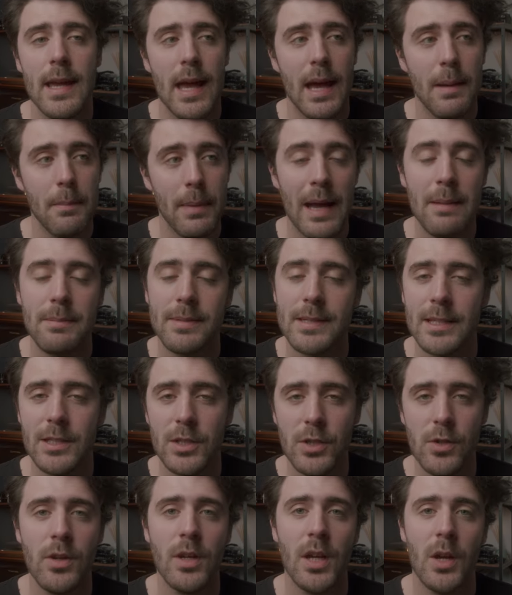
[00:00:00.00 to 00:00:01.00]
and perhaps then
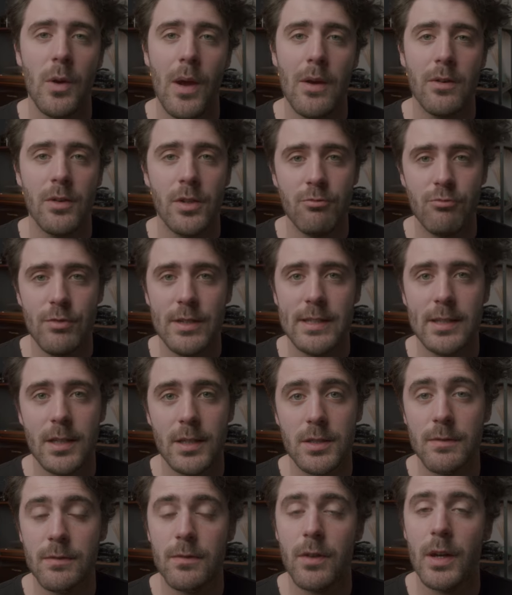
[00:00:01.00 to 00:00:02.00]
you can go out and
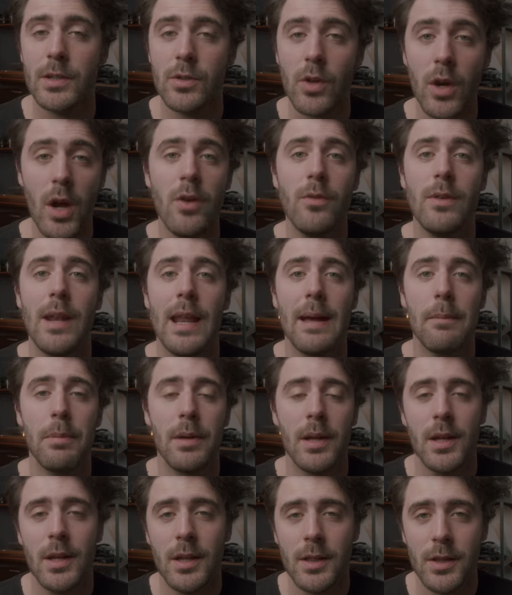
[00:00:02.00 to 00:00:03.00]
research and find your own lab
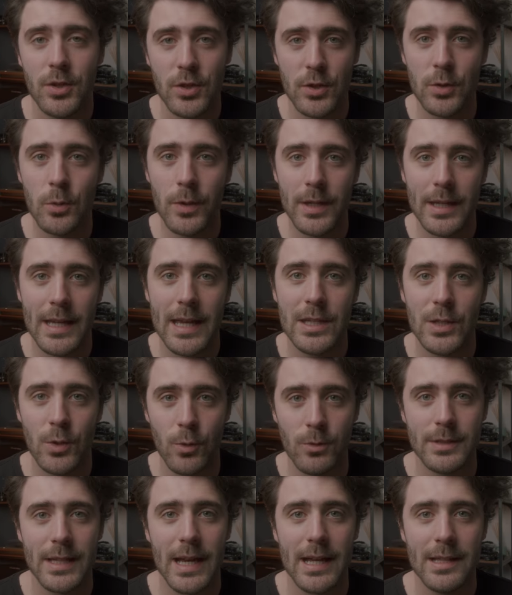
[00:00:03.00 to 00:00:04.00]
that you want to get
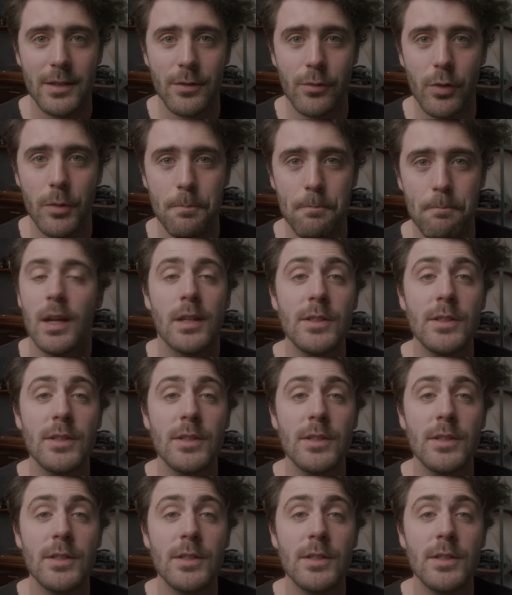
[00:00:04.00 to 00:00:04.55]
your scans from.